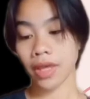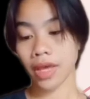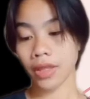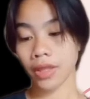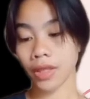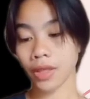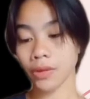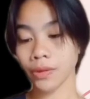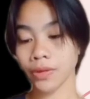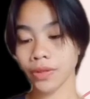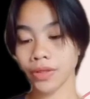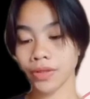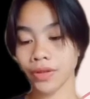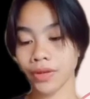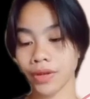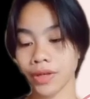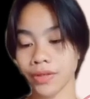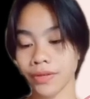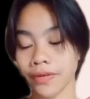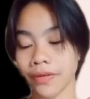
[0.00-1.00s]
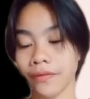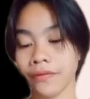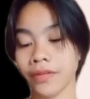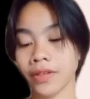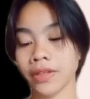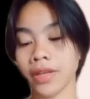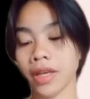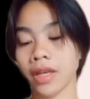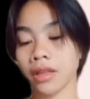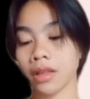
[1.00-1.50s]
uses theories of
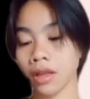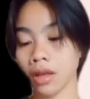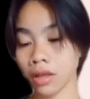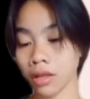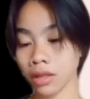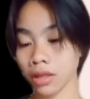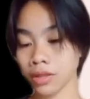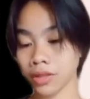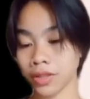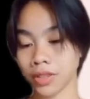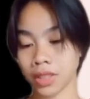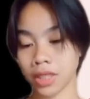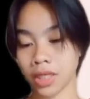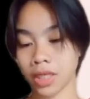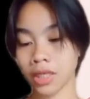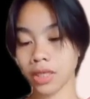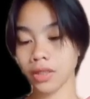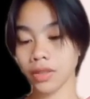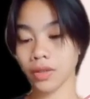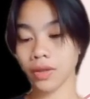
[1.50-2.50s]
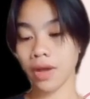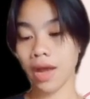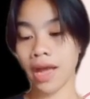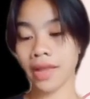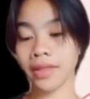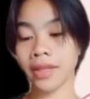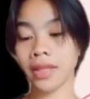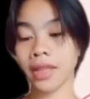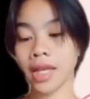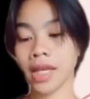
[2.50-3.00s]
psychology to
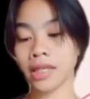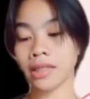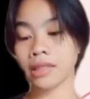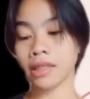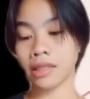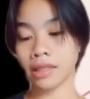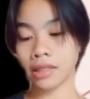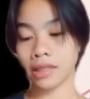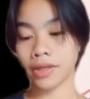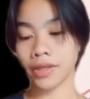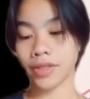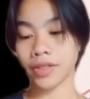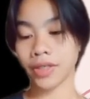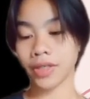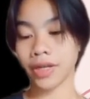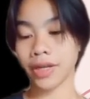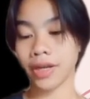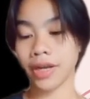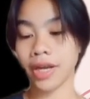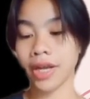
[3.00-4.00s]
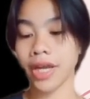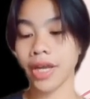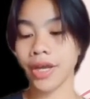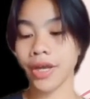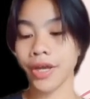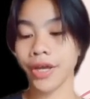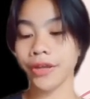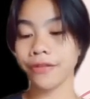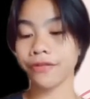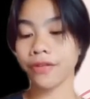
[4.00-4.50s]
analyze literature. It
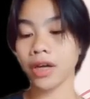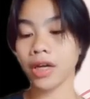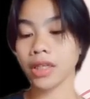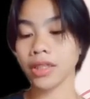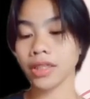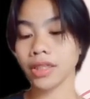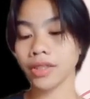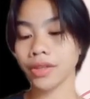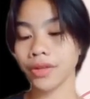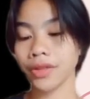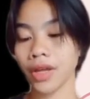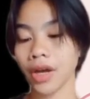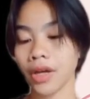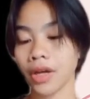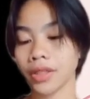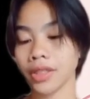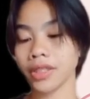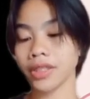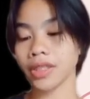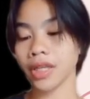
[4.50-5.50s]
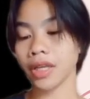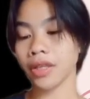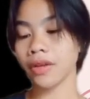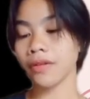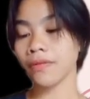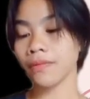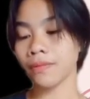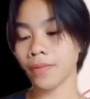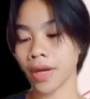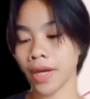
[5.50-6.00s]
focuses on the outer state of
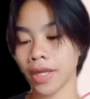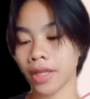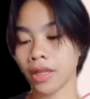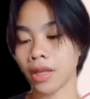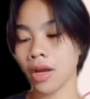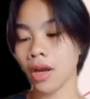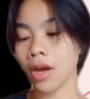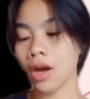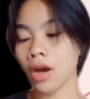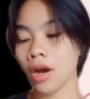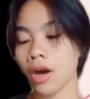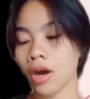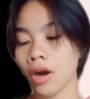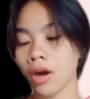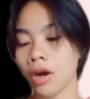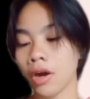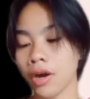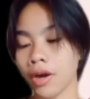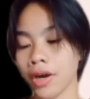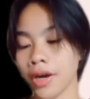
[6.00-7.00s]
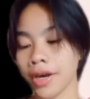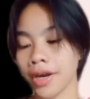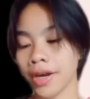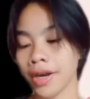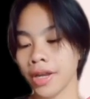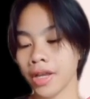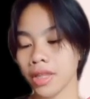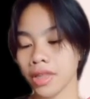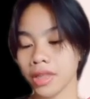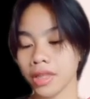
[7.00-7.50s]
mind or
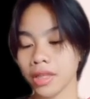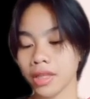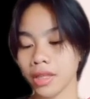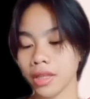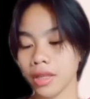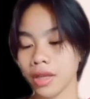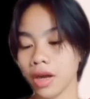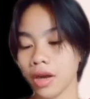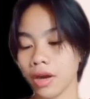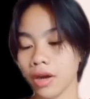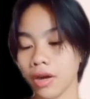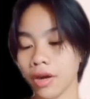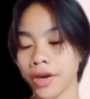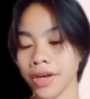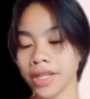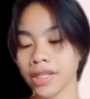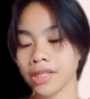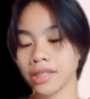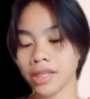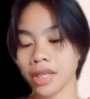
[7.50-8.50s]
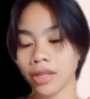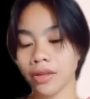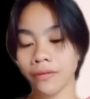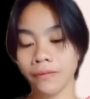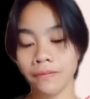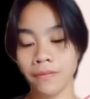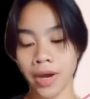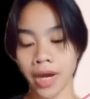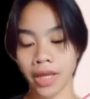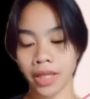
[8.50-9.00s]
the state of
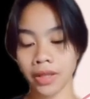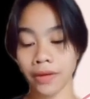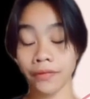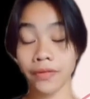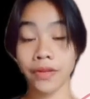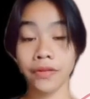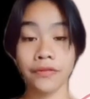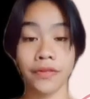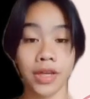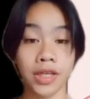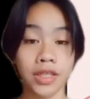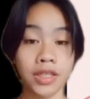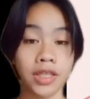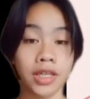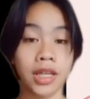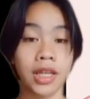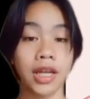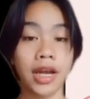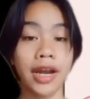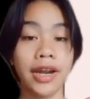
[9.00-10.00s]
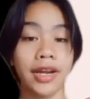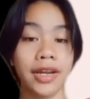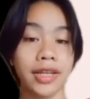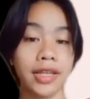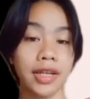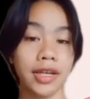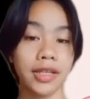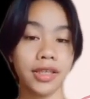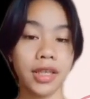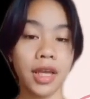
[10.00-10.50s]
mind of the fictional
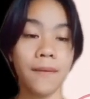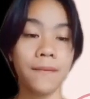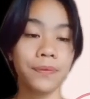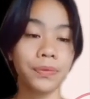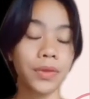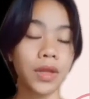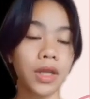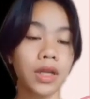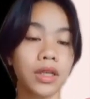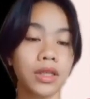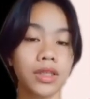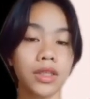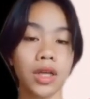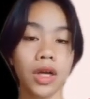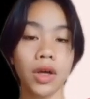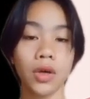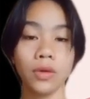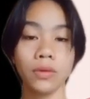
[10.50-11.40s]
characters. So,